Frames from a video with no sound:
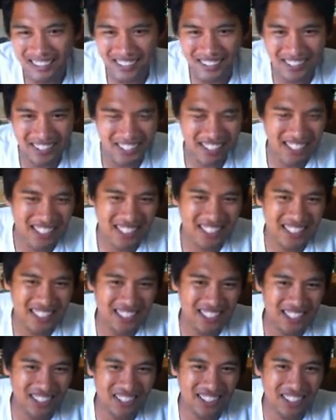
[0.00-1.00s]
or
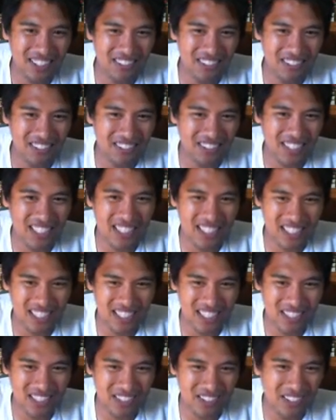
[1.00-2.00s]
like do you give him
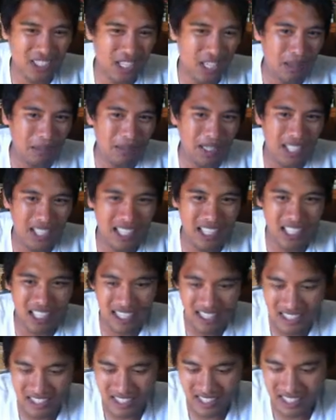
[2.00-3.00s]
another top
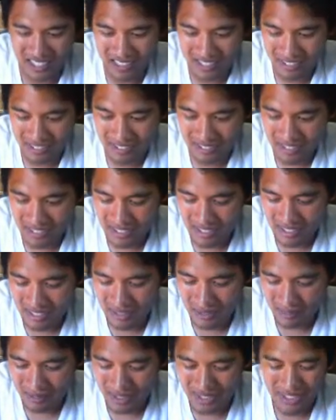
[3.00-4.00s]
guy? You know.
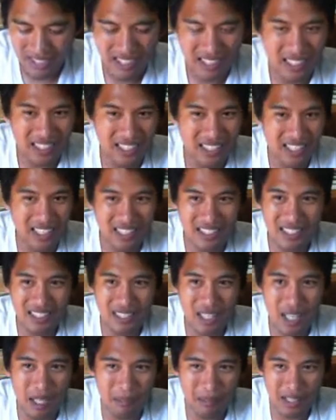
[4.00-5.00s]
But like a lot of the
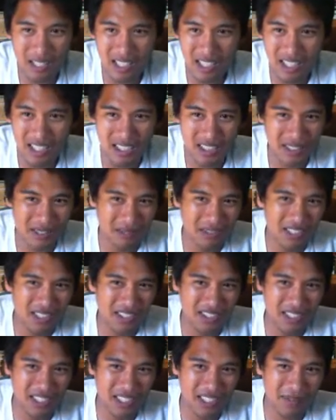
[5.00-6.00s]
top guys, I mean,
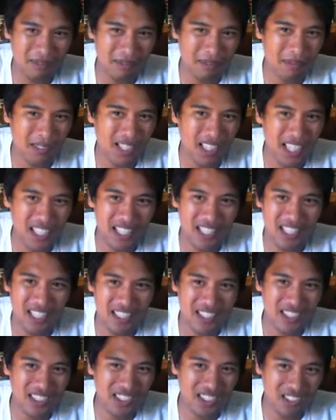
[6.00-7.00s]
you're talking
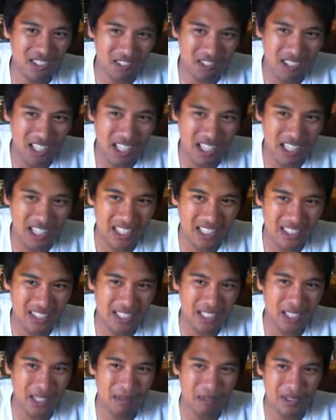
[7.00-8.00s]
Melendez, Grant,
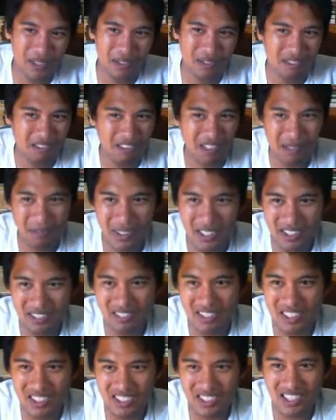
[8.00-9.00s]
Thomson,
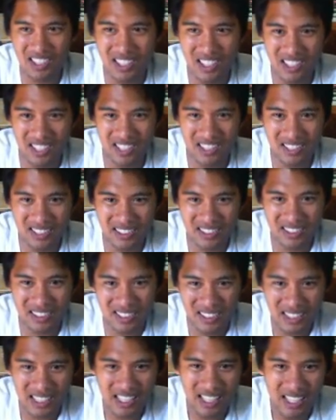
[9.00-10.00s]
rematch with Dos
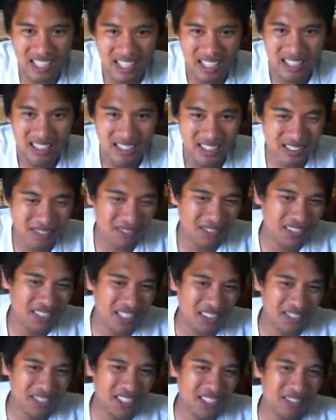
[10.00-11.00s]
Anjos. Do you give him
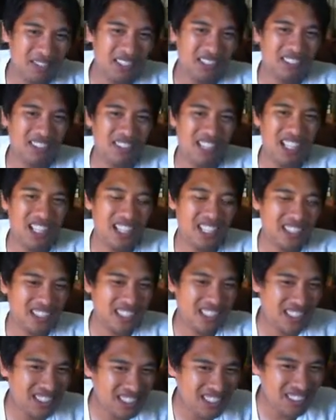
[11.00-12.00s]
someone come off a
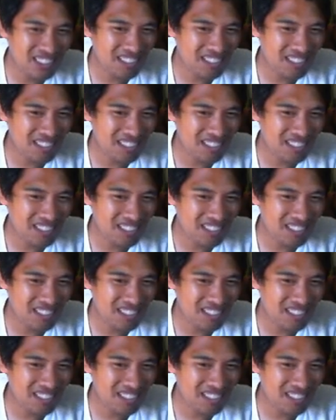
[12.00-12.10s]
loss like a